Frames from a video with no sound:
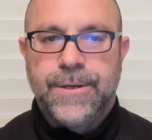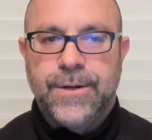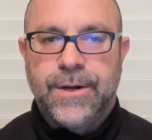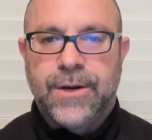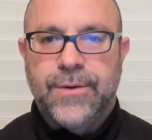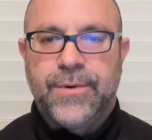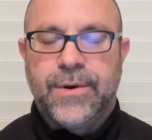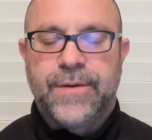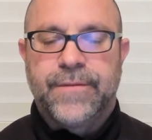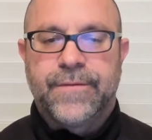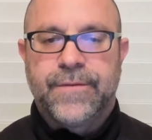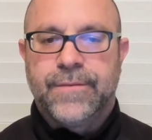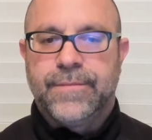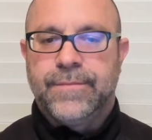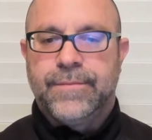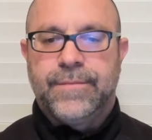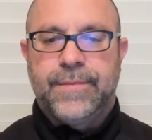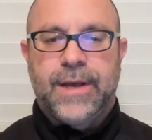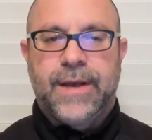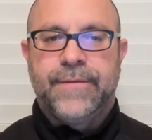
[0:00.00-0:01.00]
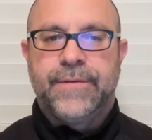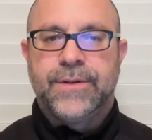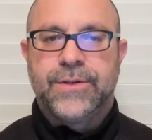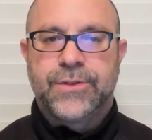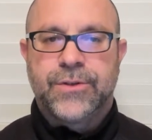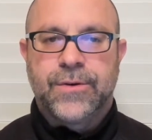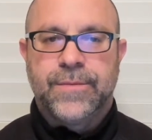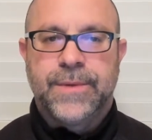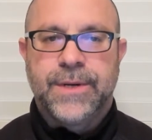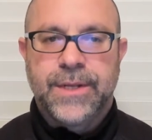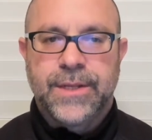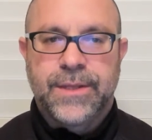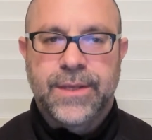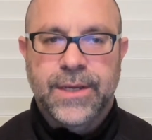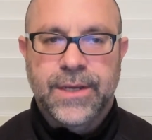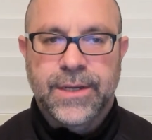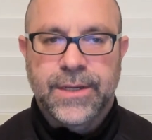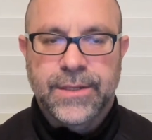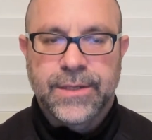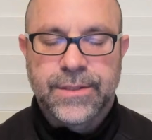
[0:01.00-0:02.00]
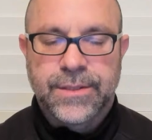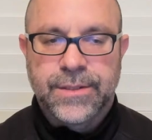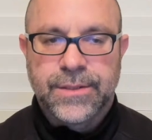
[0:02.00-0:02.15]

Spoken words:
I went from having so many things